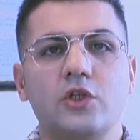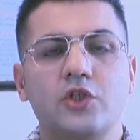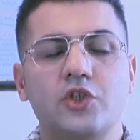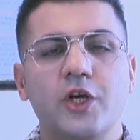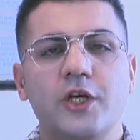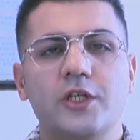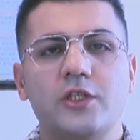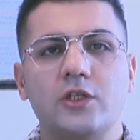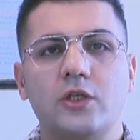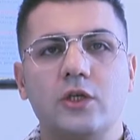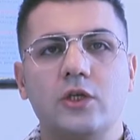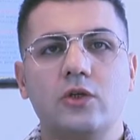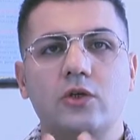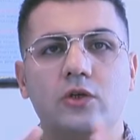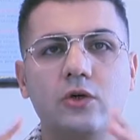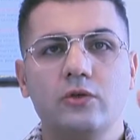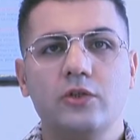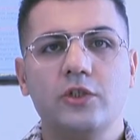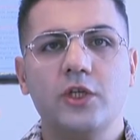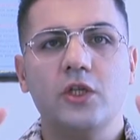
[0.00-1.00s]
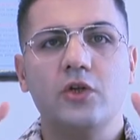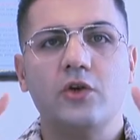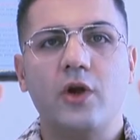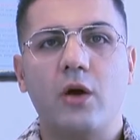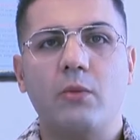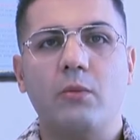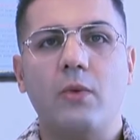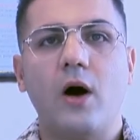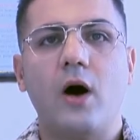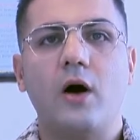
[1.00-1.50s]
Just
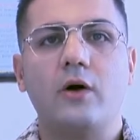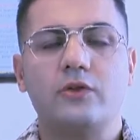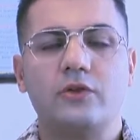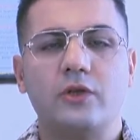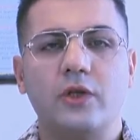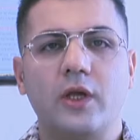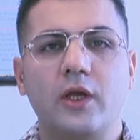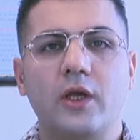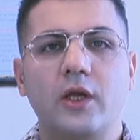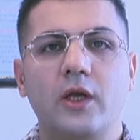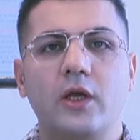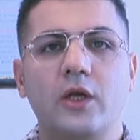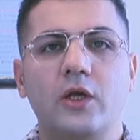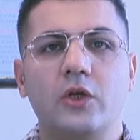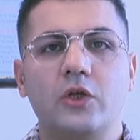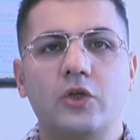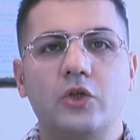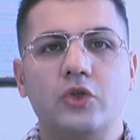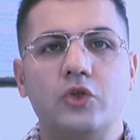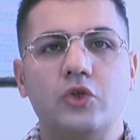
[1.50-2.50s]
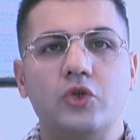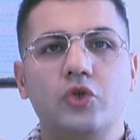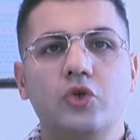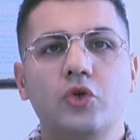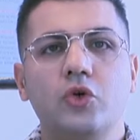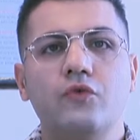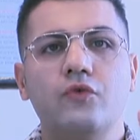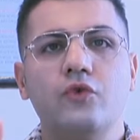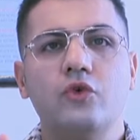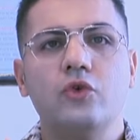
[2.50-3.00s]
consider about the
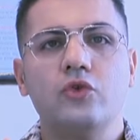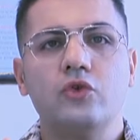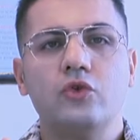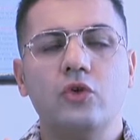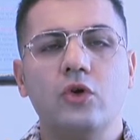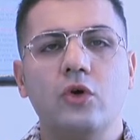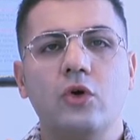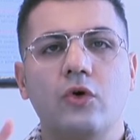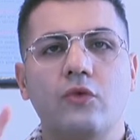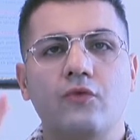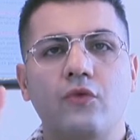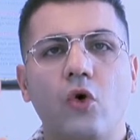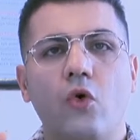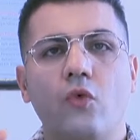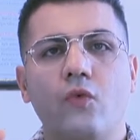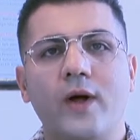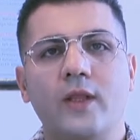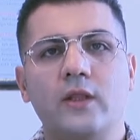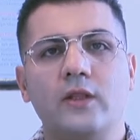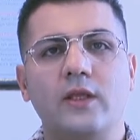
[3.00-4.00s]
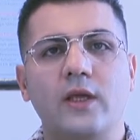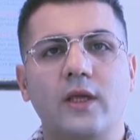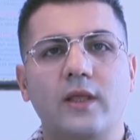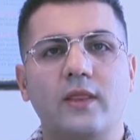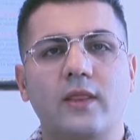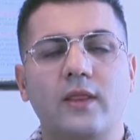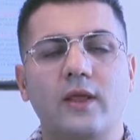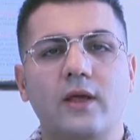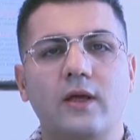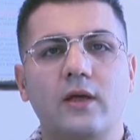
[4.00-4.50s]
2 roots for 1
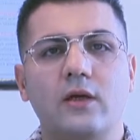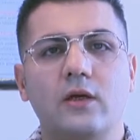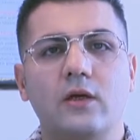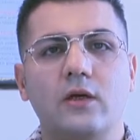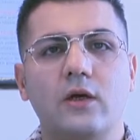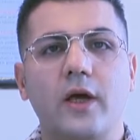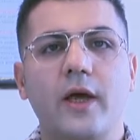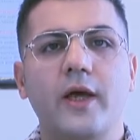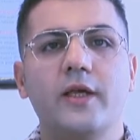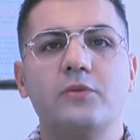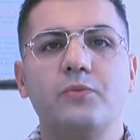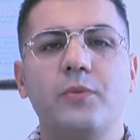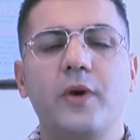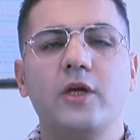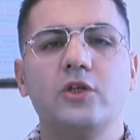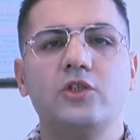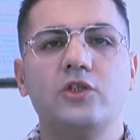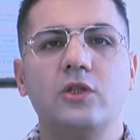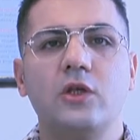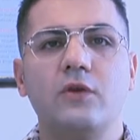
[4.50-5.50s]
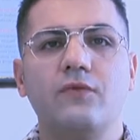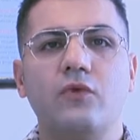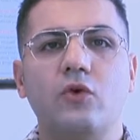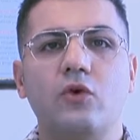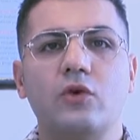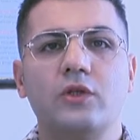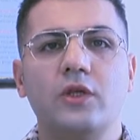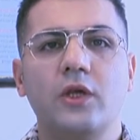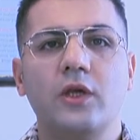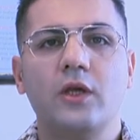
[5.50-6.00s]
teeth, especially
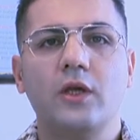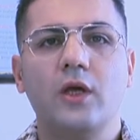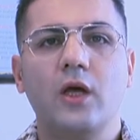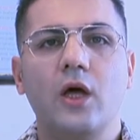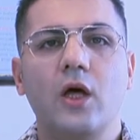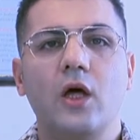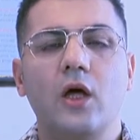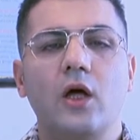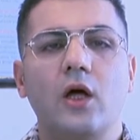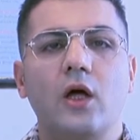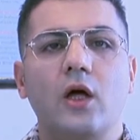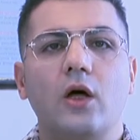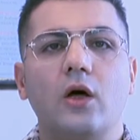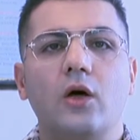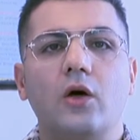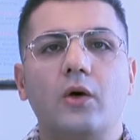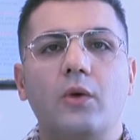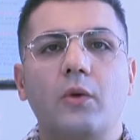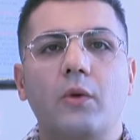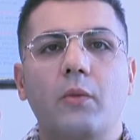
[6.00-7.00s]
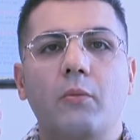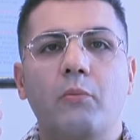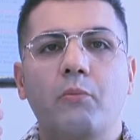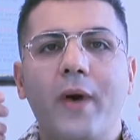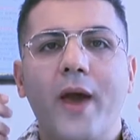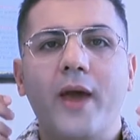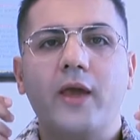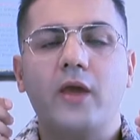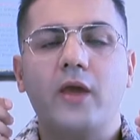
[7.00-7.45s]
for the back